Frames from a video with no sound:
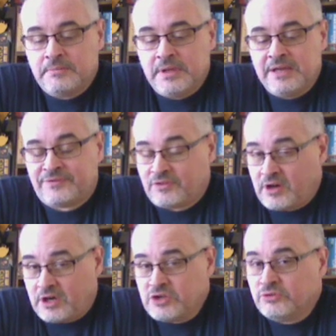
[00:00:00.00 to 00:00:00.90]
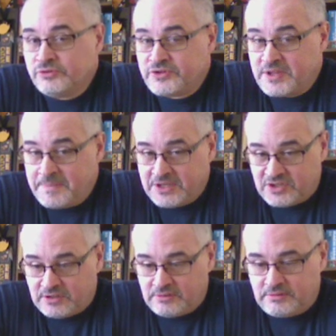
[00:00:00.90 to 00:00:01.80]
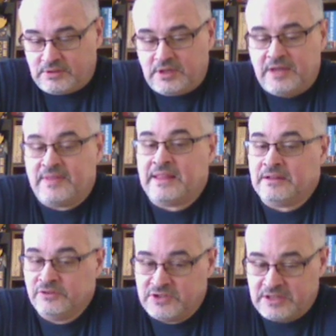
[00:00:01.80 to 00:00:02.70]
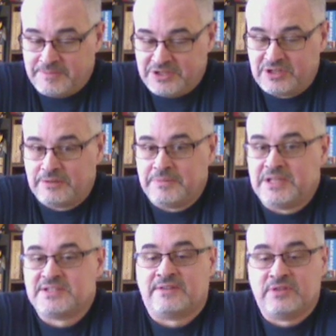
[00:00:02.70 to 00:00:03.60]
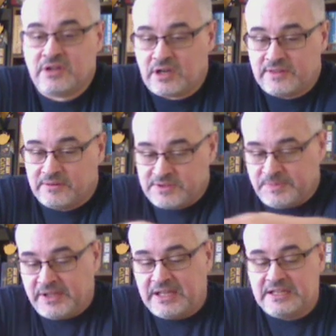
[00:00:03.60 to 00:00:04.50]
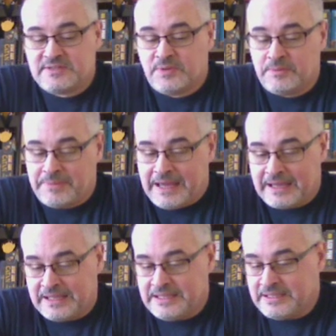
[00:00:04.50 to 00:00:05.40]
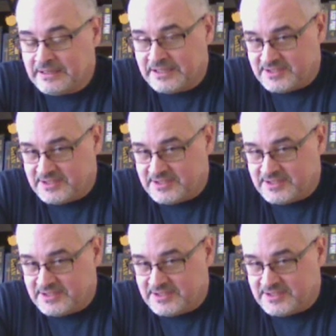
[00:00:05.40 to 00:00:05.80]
If there are, you lose the mission, and losing the mission means every card that was played gets put back in this